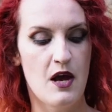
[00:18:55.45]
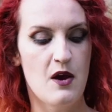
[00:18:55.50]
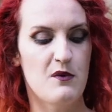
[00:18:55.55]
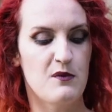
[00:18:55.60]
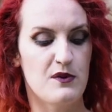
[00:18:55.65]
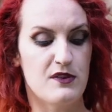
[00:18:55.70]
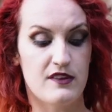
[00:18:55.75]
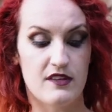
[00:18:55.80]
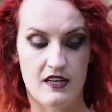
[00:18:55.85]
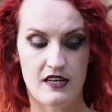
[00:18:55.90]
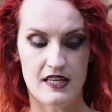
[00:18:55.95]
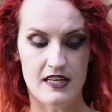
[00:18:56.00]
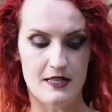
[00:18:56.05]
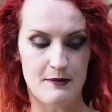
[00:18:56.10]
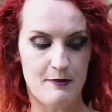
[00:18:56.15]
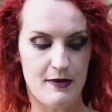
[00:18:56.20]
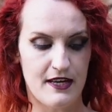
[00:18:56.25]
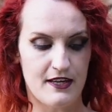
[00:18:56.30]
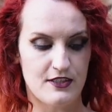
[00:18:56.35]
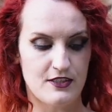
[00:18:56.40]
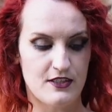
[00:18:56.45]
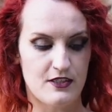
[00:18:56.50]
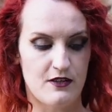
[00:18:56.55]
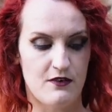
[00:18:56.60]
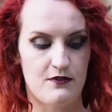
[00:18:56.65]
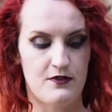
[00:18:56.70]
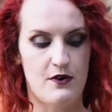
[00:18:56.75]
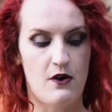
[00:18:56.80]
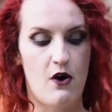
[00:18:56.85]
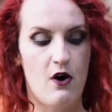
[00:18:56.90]
with clear depiction
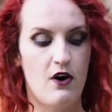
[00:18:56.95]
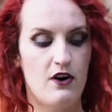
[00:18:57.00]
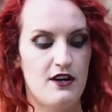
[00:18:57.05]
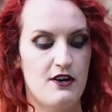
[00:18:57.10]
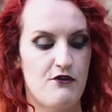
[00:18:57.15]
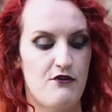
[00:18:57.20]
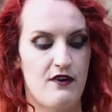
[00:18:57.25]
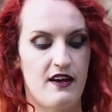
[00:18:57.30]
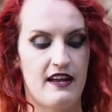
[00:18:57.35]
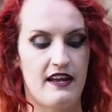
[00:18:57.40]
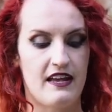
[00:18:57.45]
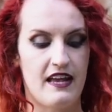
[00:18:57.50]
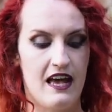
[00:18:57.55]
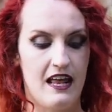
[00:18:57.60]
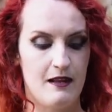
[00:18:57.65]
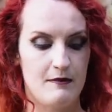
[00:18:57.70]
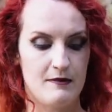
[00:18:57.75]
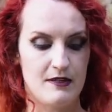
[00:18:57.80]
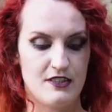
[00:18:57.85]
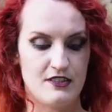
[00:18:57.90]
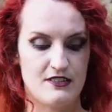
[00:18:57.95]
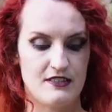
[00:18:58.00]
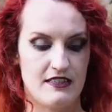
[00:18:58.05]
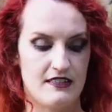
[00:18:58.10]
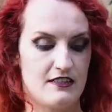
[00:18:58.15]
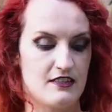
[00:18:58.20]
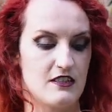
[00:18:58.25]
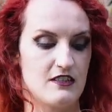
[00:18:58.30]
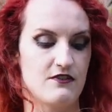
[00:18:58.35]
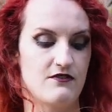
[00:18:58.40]
of the horrifying elements
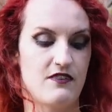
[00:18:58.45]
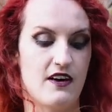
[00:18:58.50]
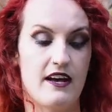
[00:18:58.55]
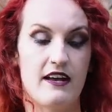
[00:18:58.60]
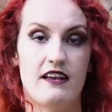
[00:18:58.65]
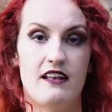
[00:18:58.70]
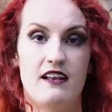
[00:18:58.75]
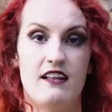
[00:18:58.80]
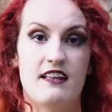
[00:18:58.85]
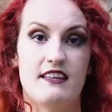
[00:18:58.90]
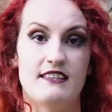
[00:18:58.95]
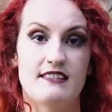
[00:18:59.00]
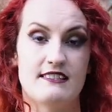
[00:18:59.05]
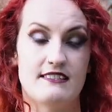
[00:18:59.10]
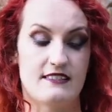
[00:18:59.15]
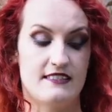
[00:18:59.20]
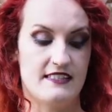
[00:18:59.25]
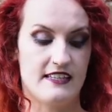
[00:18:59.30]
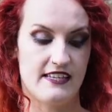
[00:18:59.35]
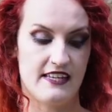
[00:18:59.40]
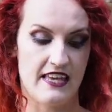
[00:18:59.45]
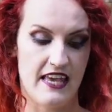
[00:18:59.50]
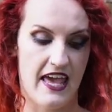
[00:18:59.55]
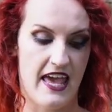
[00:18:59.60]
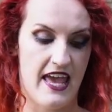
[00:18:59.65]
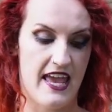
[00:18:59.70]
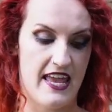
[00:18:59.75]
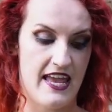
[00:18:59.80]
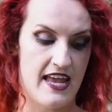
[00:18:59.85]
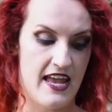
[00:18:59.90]
such as violence,
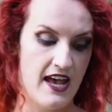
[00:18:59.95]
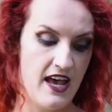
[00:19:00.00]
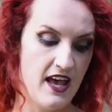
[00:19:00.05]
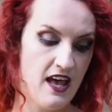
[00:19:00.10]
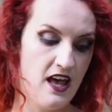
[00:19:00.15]
decay